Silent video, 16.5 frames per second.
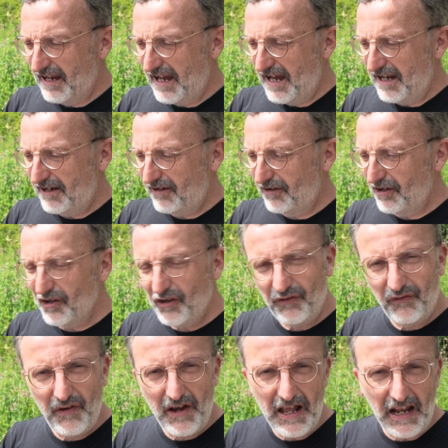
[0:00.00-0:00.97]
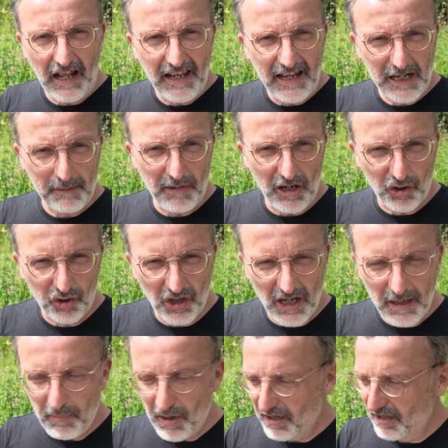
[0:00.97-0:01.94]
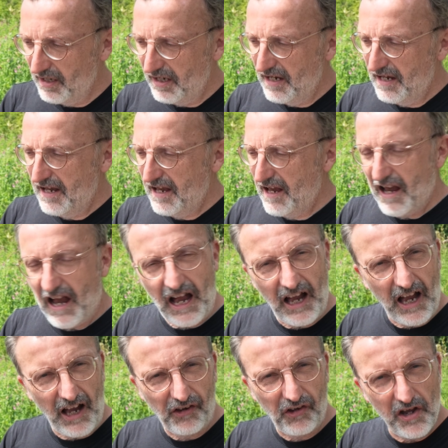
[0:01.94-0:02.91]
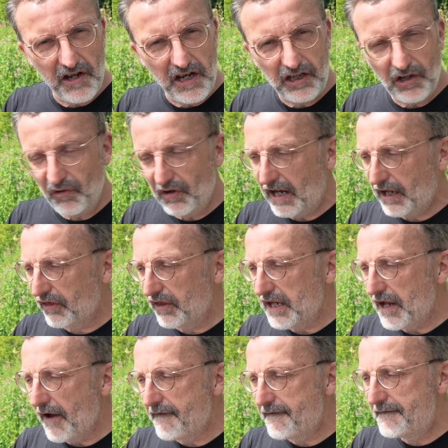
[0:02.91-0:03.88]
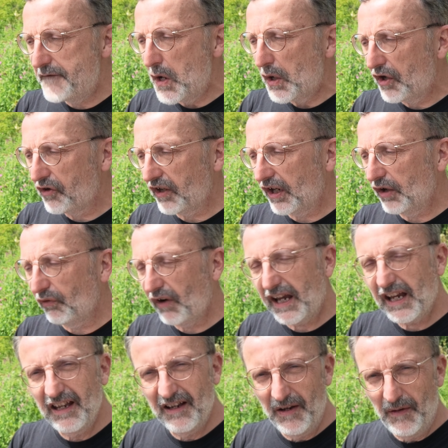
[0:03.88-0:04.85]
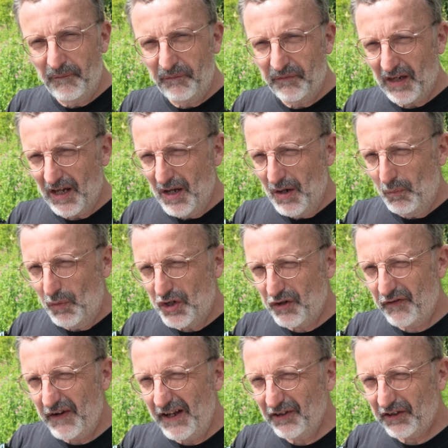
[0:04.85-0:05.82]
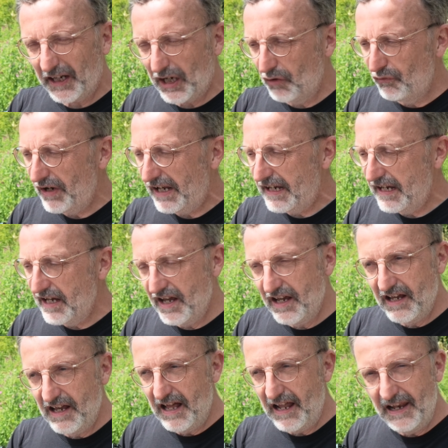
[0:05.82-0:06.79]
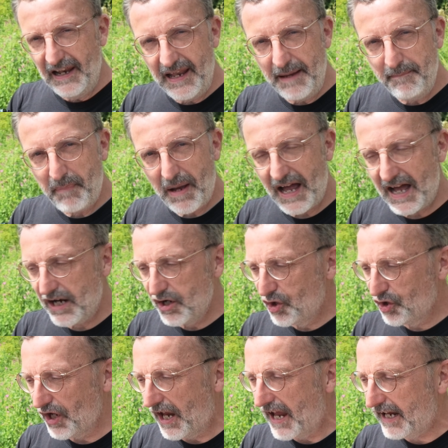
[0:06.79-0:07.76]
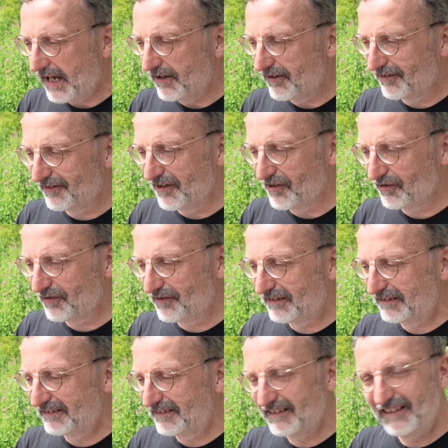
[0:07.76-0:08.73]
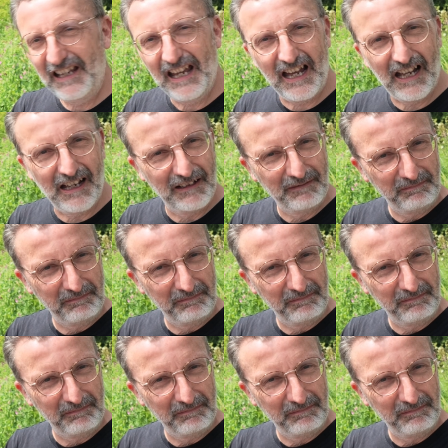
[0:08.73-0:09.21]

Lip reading: It does feel a little bit cheap. I certainly don't like the focusing ring, which feels like a really limp handshake. It just, yeah,